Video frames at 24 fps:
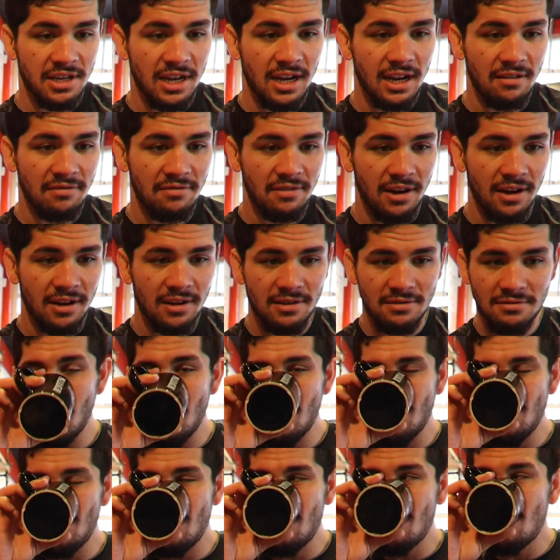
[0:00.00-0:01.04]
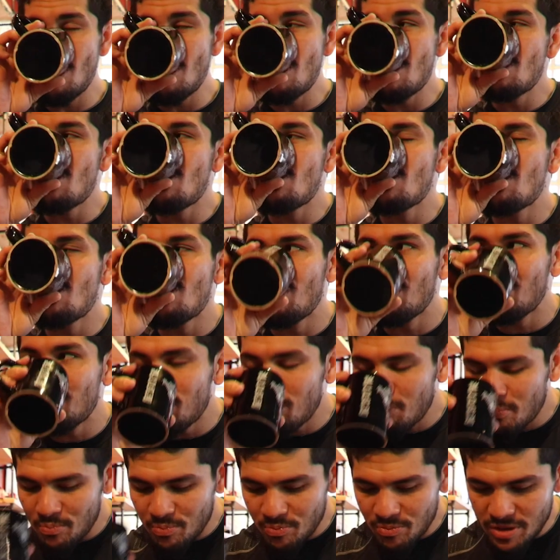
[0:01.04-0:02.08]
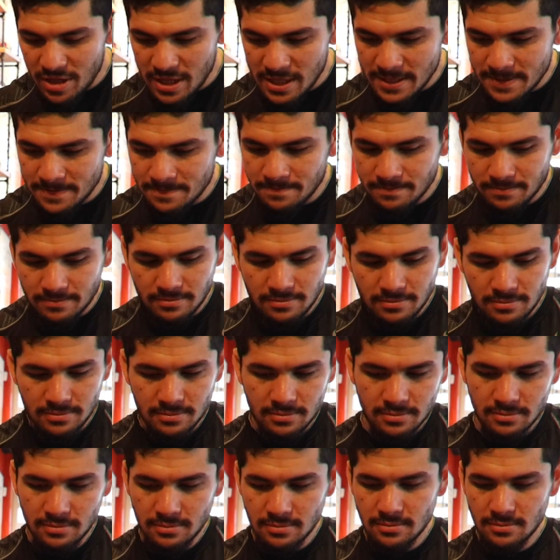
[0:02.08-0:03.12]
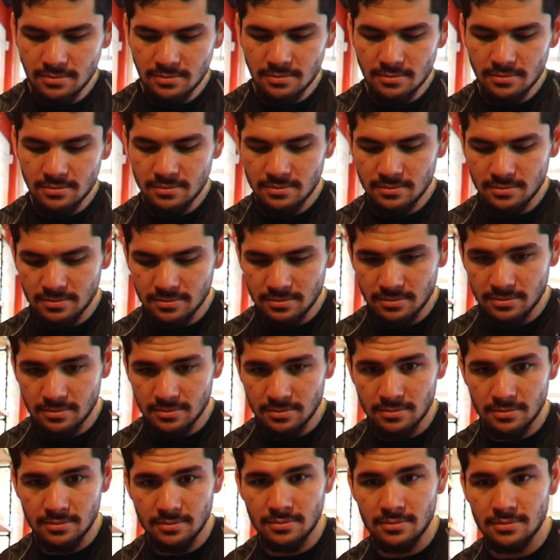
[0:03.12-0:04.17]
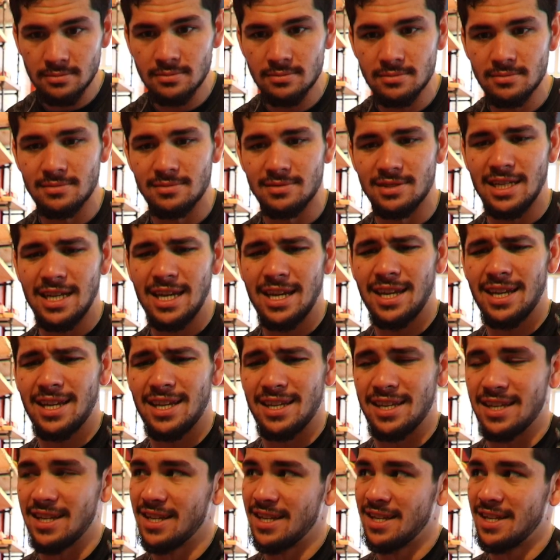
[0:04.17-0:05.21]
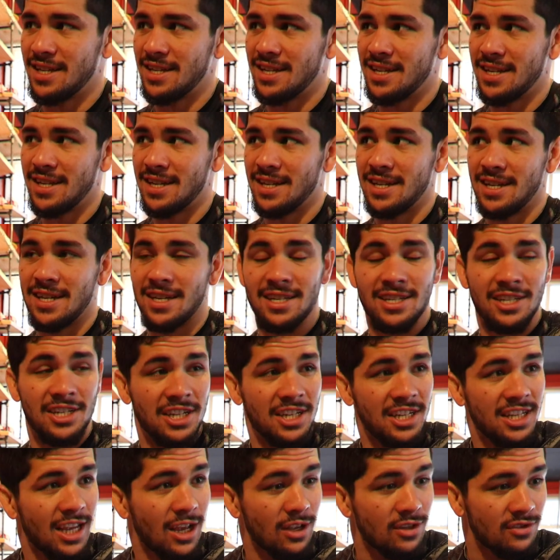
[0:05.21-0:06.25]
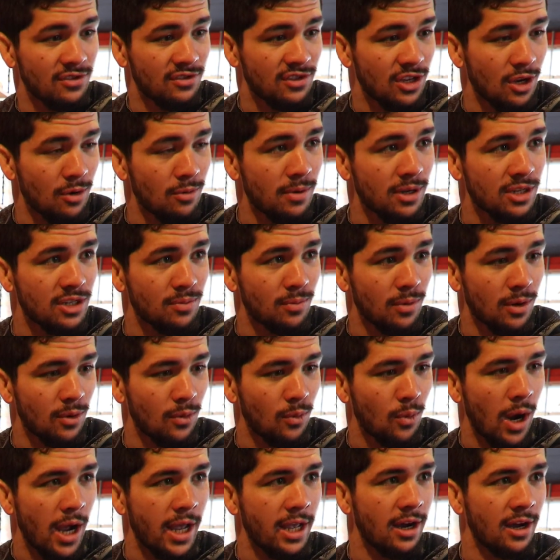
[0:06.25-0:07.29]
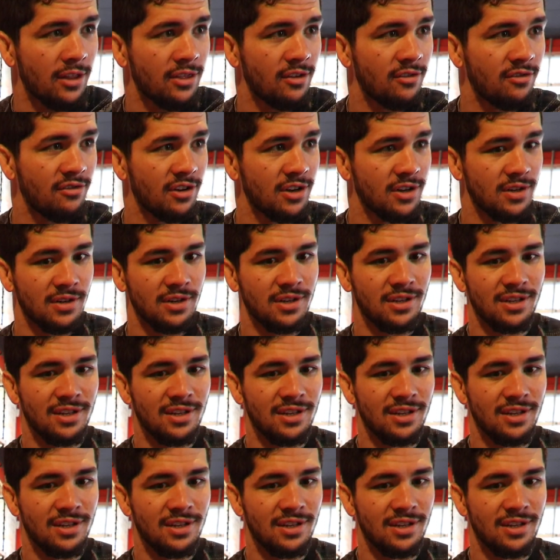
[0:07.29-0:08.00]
Jennifer. Uh, yes, the breakfast tacos. Um, what meat would you like? Dang. She sounds so okay. much more white on the phone.